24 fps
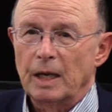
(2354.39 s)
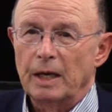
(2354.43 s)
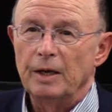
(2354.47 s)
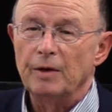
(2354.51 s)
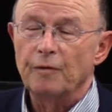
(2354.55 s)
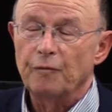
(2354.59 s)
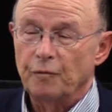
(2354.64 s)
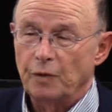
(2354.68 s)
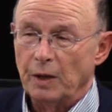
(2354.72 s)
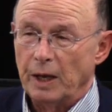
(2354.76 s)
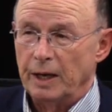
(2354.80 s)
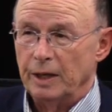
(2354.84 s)

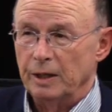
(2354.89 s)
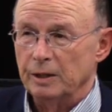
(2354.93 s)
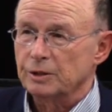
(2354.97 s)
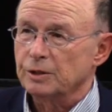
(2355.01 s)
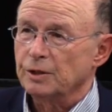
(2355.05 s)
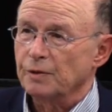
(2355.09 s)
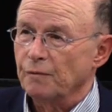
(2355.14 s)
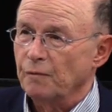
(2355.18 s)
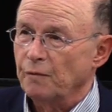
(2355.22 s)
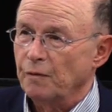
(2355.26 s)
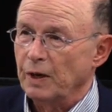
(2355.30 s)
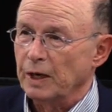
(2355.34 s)
If that
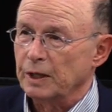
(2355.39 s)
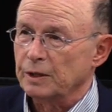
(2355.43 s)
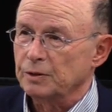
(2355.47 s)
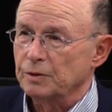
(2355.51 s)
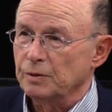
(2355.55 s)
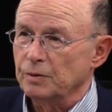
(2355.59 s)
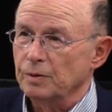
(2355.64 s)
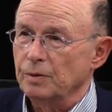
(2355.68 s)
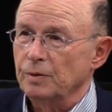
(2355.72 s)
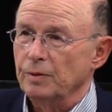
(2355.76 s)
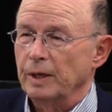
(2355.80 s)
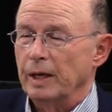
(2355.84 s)
is in fact
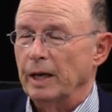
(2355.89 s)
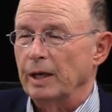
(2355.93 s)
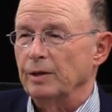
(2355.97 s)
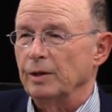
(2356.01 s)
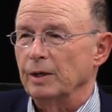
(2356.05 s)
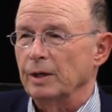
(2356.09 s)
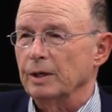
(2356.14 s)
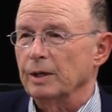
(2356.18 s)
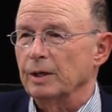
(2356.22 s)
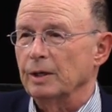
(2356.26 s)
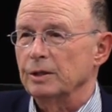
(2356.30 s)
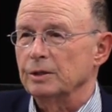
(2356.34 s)
true, and I
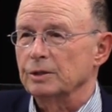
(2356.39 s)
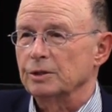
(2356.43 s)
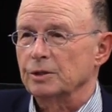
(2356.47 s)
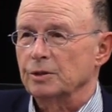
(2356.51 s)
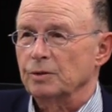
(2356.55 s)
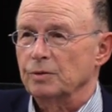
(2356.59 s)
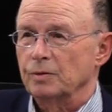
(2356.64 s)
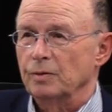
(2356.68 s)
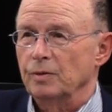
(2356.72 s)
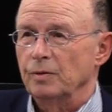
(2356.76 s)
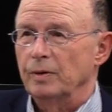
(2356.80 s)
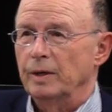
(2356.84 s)
think it is
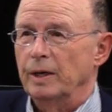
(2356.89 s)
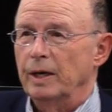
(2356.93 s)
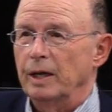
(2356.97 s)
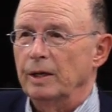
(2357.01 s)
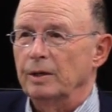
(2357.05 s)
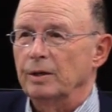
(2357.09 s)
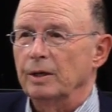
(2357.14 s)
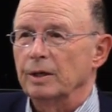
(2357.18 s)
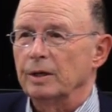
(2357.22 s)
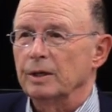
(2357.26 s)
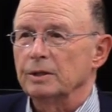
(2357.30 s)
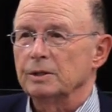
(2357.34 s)
true, and
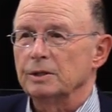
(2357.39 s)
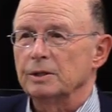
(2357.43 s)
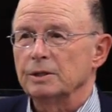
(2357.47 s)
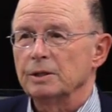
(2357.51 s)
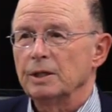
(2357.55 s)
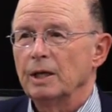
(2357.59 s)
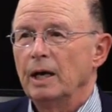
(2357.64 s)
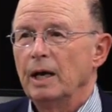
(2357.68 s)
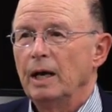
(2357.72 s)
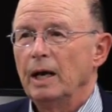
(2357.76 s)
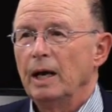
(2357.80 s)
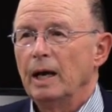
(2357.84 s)
I think it's,
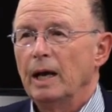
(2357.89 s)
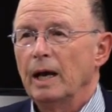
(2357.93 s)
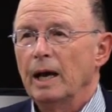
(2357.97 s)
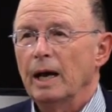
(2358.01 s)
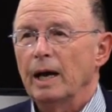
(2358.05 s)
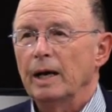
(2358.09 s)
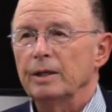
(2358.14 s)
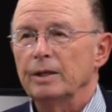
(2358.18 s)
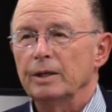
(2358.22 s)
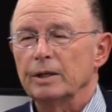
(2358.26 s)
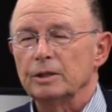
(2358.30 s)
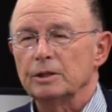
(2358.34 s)

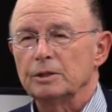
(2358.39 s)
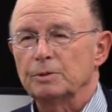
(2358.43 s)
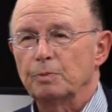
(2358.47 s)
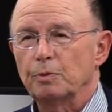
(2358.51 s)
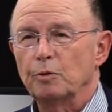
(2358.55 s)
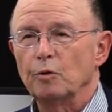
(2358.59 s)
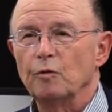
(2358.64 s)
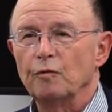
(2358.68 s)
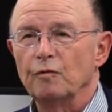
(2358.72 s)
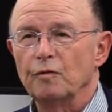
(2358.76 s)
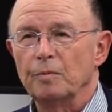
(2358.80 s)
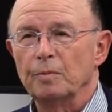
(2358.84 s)
I think it's
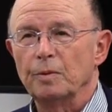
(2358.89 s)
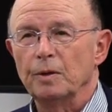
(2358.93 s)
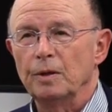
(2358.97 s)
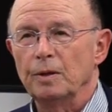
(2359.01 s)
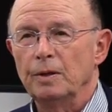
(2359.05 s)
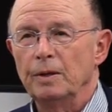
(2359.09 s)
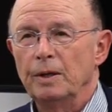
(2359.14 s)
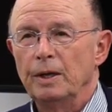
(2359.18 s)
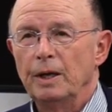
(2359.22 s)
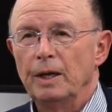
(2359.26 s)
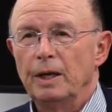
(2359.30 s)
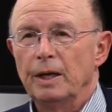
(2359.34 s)

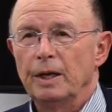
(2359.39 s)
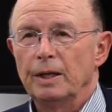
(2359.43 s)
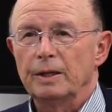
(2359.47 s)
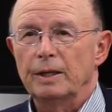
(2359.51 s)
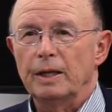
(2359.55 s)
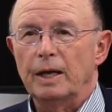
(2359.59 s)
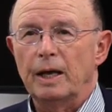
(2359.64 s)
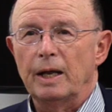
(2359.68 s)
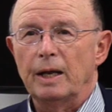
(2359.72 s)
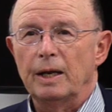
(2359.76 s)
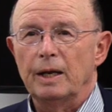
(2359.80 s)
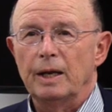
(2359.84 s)
provable
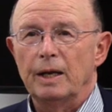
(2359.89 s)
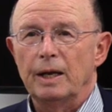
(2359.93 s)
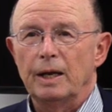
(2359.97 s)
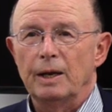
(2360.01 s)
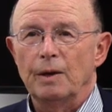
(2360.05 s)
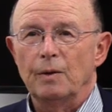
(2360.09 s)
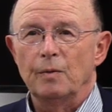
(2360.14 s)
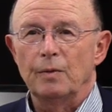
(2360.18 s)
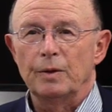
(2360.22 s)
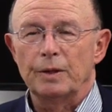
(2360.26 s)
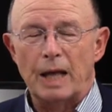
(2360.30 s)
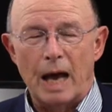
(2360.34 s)
that
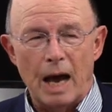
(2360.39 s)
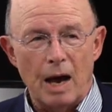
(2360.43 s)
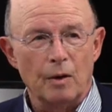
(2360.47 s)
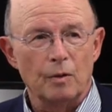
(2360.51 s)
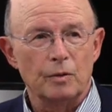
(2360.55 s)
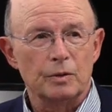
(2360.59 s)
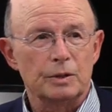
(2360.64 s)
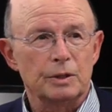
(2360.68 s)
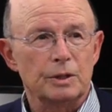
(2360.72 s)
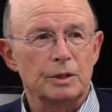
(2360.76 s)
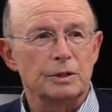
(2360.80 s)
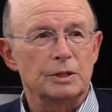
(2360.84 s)

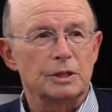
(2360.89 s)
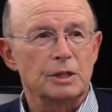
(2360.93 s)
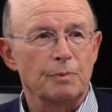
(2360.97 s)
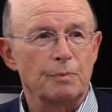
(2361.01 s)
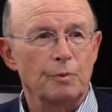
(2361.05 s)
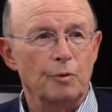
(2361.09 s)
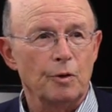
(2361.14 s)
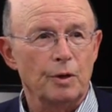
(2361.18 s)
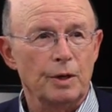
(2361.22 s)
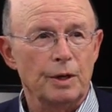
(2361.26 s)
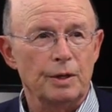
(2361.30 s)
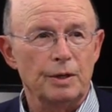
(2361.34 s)
without the
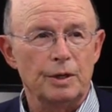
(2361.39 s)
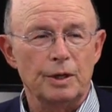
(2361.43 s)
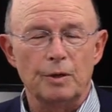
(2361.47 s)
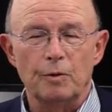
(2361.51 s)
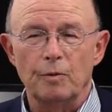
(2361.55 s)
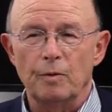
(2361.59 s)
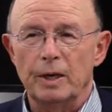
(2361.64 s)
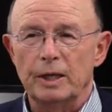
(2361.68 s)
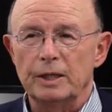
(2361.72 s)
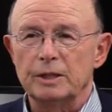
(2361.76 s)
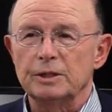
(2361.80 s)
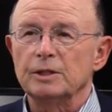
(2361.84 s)
support of the
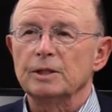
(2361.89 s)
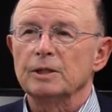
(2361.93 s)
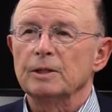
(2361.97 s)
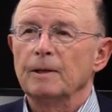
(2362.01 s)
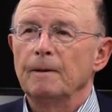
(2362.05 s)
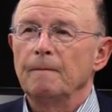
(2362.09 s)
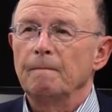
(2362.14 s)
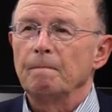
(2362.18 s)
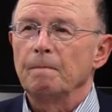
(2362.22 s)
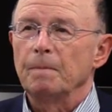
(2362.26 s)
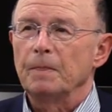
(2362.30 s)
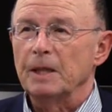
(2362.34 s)
U.S.,
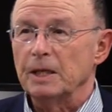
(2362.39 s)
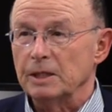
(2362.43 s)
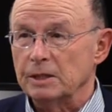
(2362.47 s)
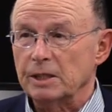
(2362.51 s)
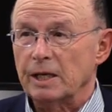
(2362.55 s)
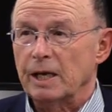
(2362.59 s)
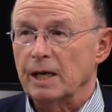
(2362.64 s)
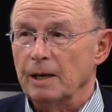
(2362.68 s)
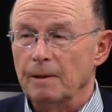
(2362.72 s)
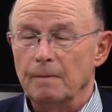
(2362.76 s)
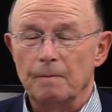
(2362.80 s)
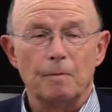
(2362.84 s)

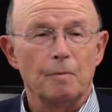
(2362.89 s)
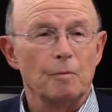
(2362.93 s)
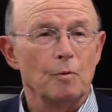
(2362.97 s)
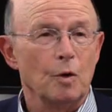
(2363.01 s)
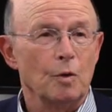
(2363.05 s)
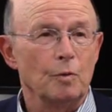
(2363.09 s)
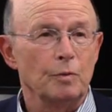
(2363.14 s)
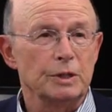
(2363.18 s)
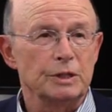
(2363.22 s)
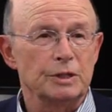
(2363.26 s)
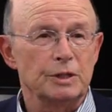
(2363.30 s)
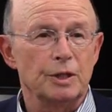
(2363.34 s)
this camp,
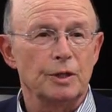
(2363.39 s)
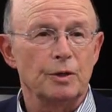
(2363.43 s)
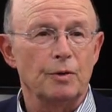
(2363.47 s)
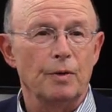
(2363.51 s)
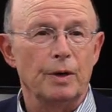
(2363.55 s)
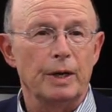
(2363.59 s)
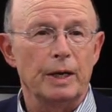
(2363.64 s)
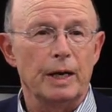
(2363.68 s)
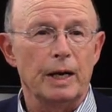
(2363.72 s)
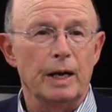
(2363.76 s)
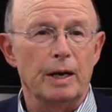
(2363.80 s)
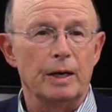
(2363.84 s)
what we see
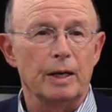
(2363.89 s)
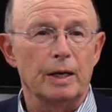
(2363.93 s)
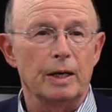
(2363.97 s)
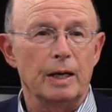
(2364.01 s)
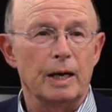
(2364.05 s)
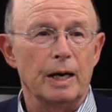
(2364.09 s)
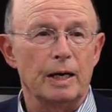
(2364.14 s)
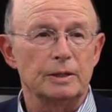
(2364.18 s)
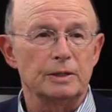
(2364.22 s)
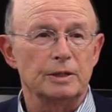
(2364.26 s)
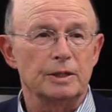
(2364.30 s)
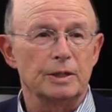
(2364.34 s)
going on in
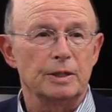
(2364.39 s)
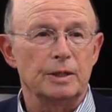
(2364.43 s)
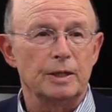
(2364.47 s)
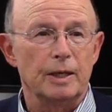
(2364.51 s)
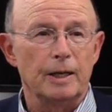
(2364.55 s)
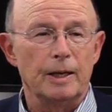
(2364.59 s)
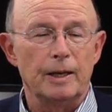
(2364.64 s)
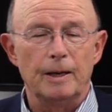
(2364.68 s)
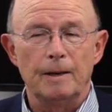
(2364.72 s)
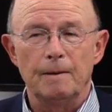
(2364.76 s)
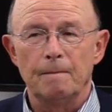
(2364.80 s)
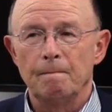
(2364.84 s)
Gaza
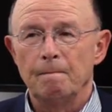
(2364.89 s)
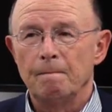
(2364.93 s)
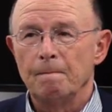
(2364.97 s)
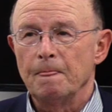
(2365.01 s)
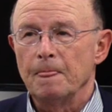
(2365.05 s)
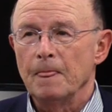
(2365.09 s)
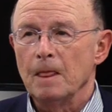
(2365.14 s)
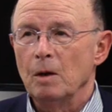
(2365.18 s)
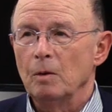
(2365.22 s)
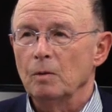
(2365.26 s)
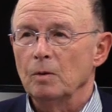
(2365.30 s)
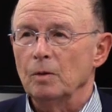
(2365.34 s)
today,
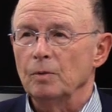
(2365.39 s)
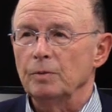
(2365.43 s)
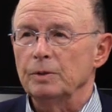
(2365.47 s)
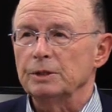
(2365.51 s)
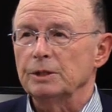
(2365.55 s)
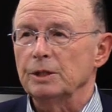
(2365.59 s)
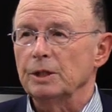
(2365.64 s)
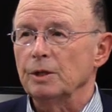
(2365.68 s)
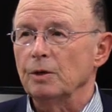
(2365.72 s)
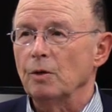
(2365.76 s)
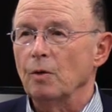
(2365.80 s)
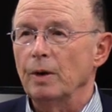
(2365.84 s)
what we
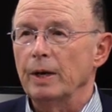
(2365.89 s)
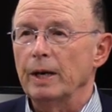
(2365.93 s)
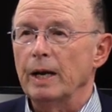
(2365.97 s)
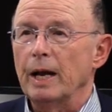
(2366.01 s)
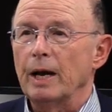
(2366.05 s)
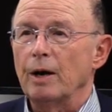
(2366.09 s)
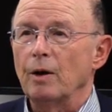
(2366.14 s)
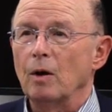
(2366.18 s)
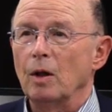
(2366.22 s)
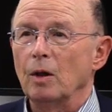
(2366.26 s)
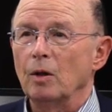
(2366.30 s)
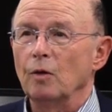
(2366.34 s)
see going
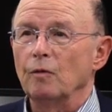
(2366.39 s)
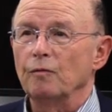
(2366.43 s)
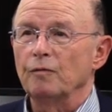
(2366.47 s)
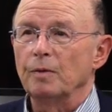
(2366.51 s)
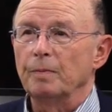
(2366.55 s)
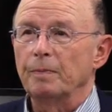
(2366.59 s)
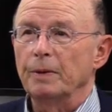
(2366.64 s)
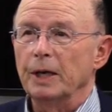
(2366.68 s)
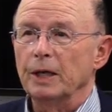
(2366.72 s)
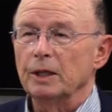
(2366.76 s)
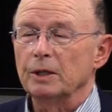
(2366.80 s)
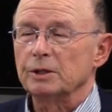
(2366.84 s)
on all
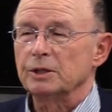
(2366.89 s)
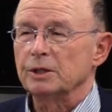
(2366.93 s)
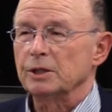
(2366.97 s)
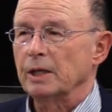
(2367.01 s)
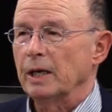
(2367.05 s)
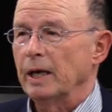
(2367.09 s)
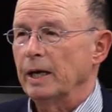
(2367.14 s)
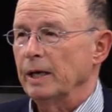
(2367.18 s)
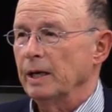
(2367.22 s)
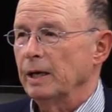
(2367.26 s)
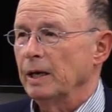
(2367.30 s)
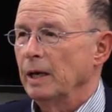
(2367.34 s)
over
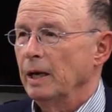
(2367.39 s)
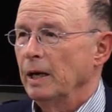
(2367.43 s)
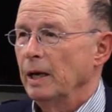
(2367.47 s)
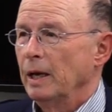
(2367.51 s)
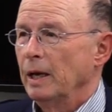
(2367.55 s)
Palestine,